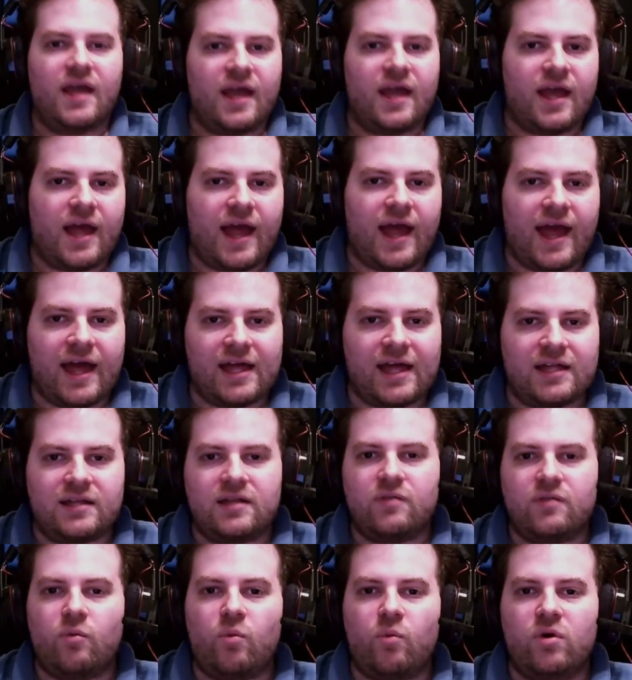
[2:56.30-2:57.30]
And
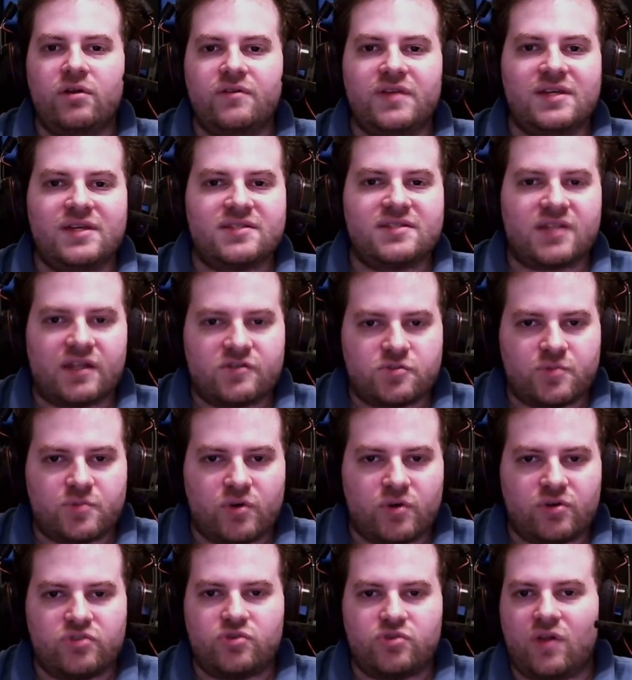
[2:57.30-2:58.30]
one of the things that I've
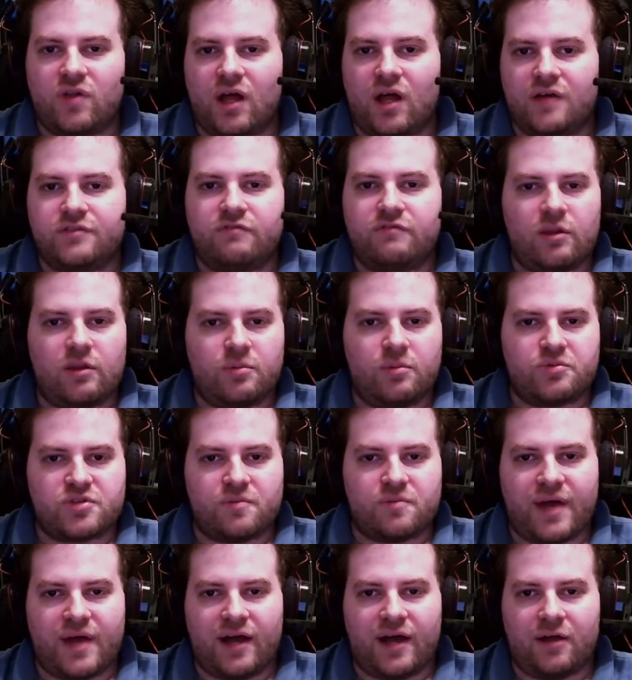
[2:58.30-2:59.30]
spoken to a lot of developers
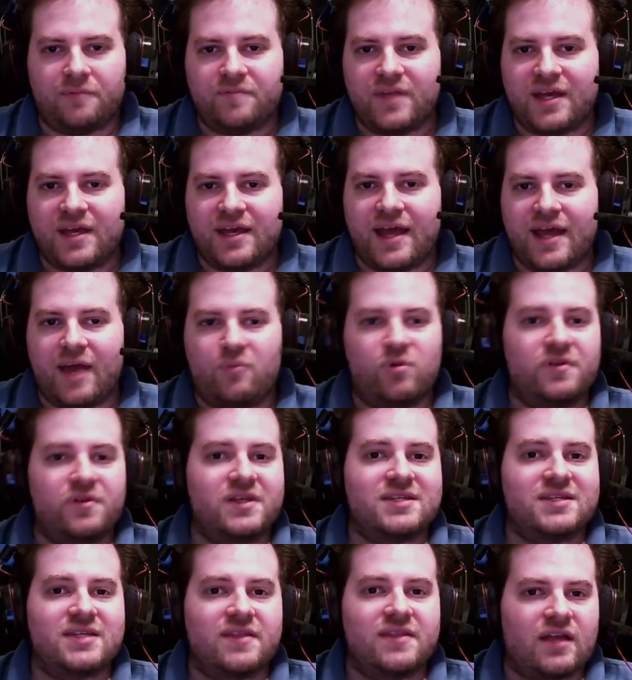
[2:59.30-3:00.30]
about, and one of the things
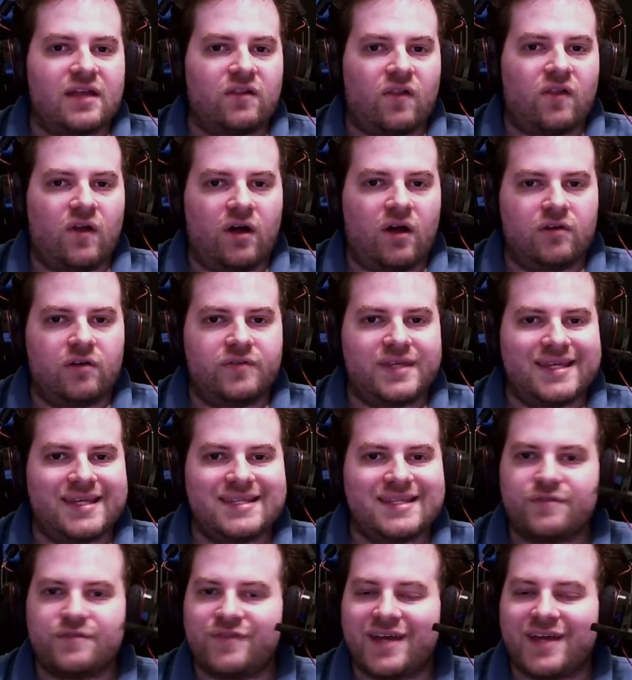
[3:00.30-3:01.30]
that they loved, is the fact